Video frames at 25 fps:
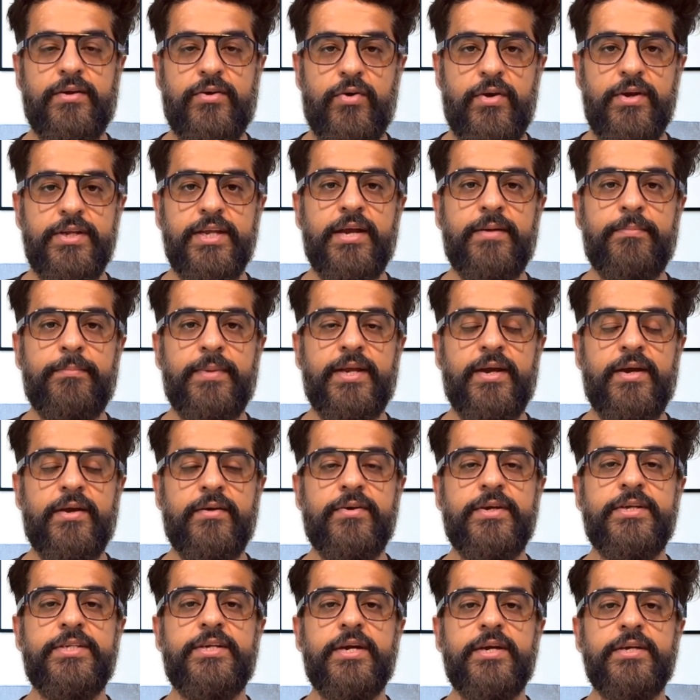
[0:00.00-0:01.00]
You'll get better
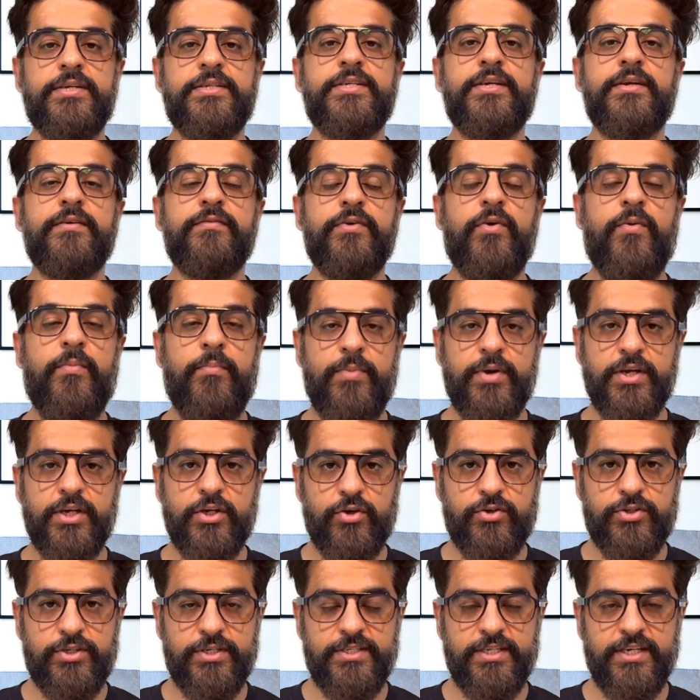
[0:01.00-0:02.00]
results if you
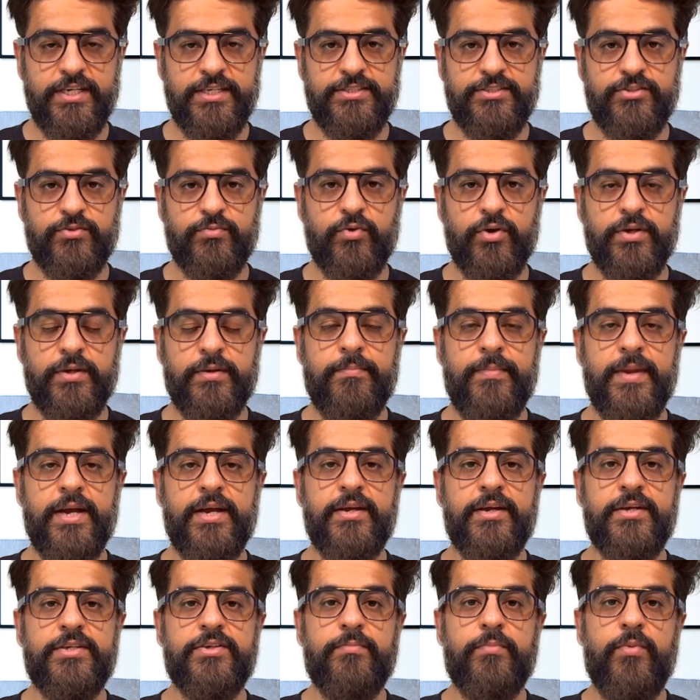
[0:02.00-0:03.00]
prioritize what
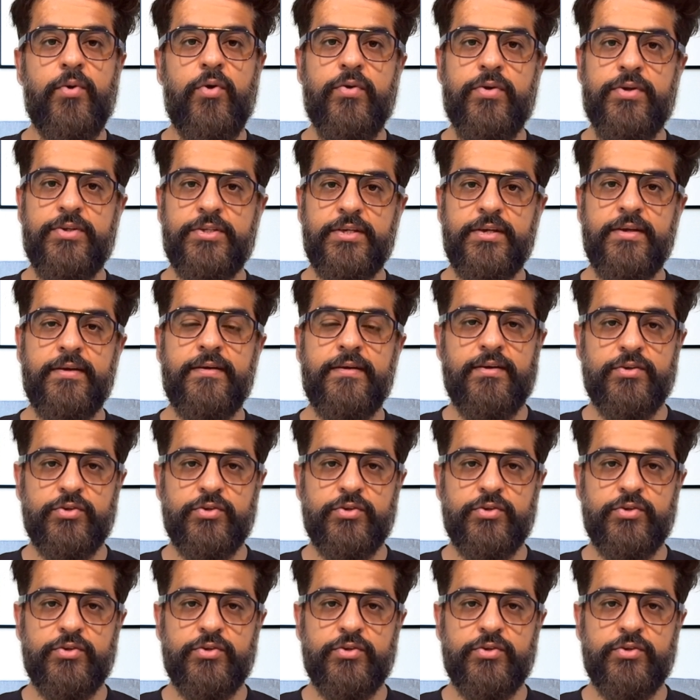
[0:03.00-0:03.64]
matters most.